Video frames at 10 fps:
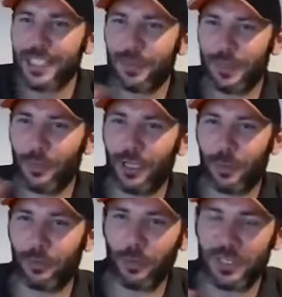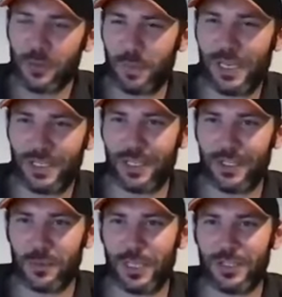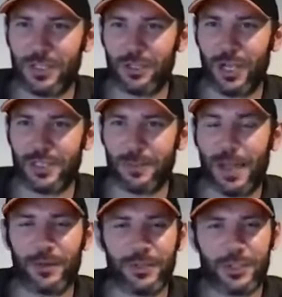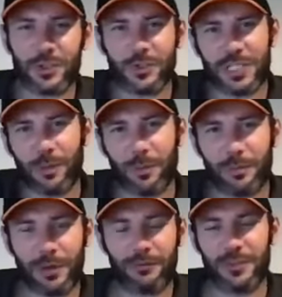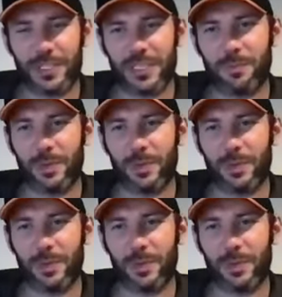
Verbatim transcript: something we're going to probably speak to speak to you guys about and just sort of see what the preference is.